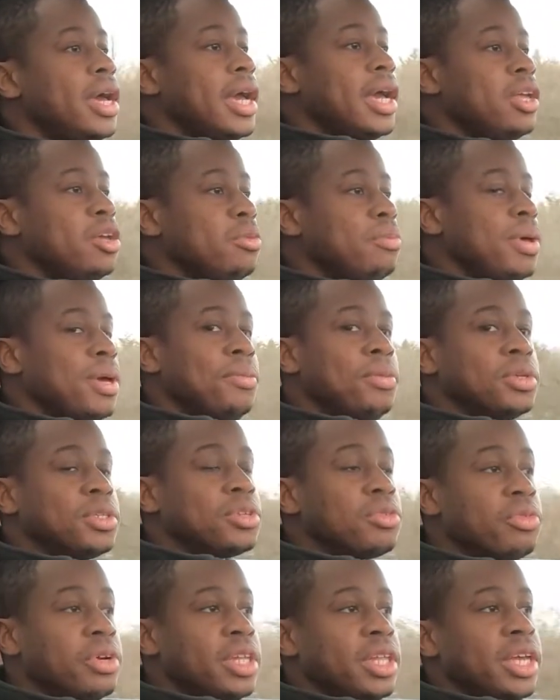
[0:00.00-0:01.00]
and you'll be able
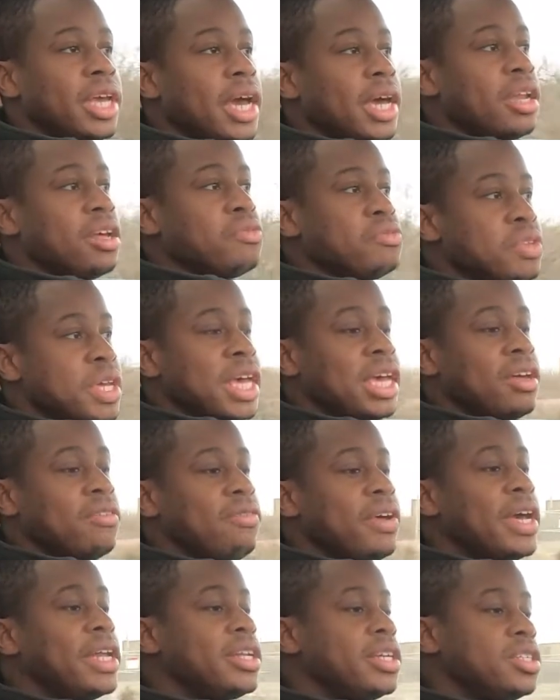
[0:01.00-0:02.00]
to really kind of take
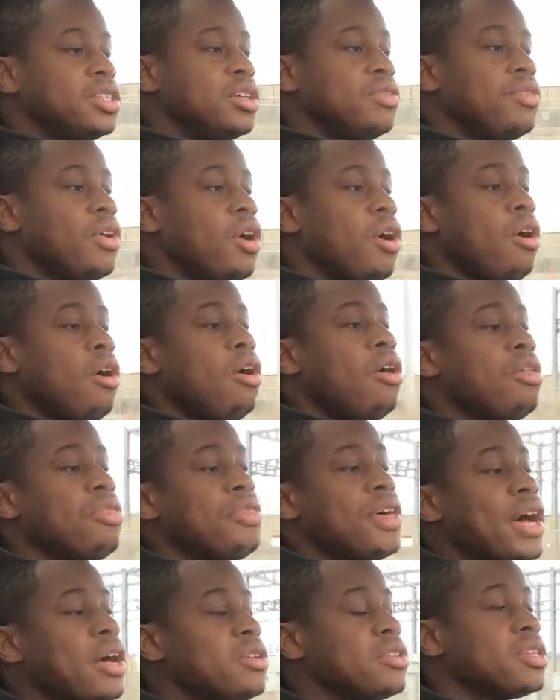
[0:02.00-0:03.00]
advantage of all
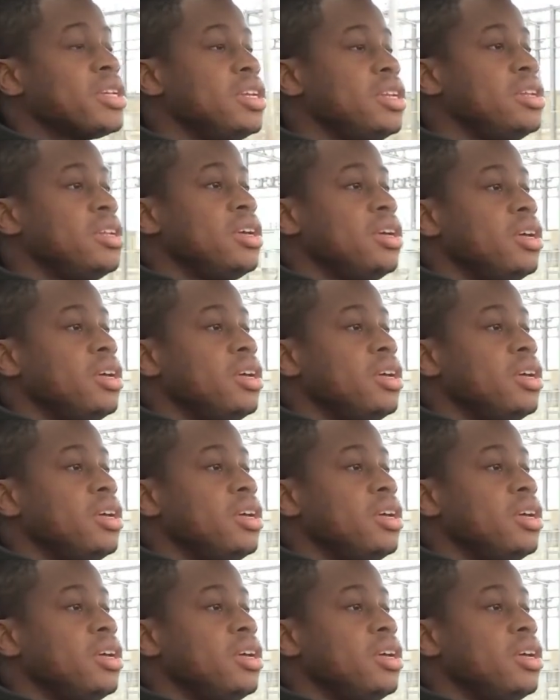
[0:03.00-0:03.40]
thousand,